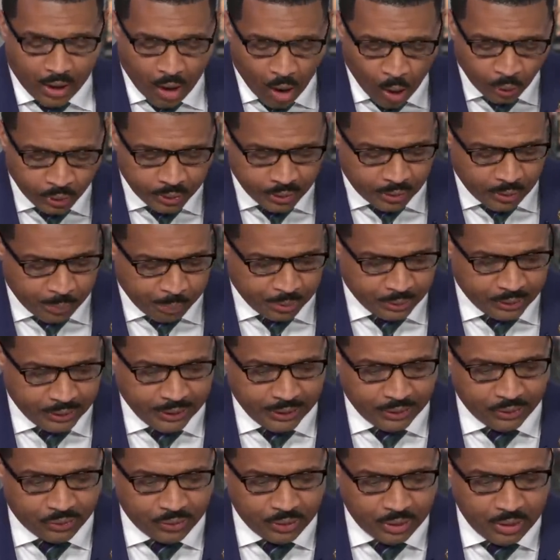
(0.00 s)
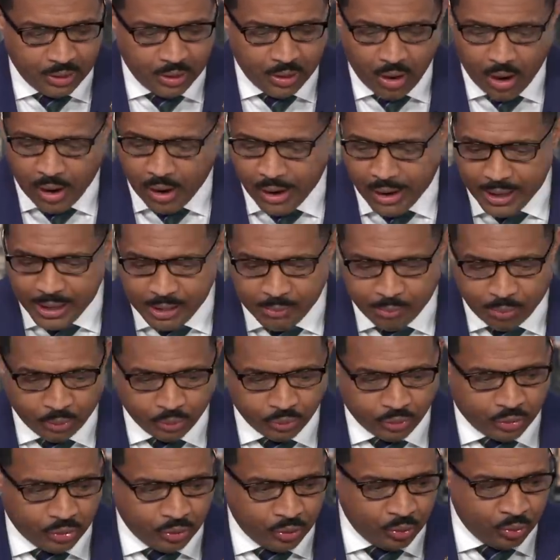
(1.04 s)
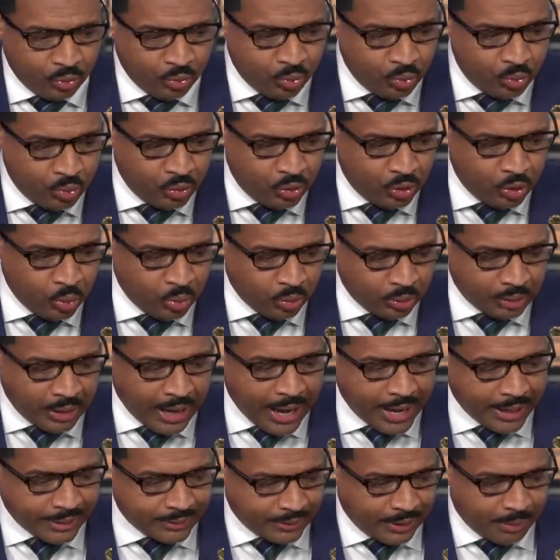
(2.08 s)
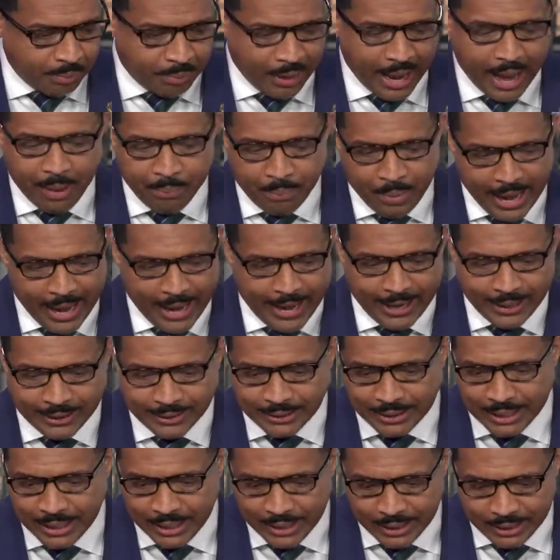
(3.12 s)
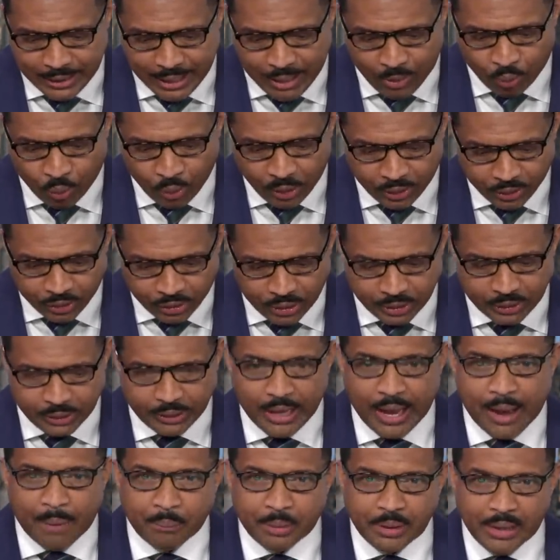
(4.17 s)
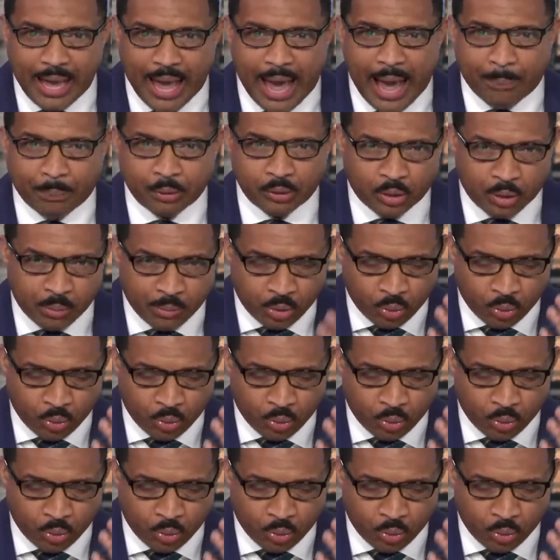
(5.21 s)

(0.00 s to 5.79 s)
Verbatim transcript: Only the police are able to utilize a bypass that really should not be applicable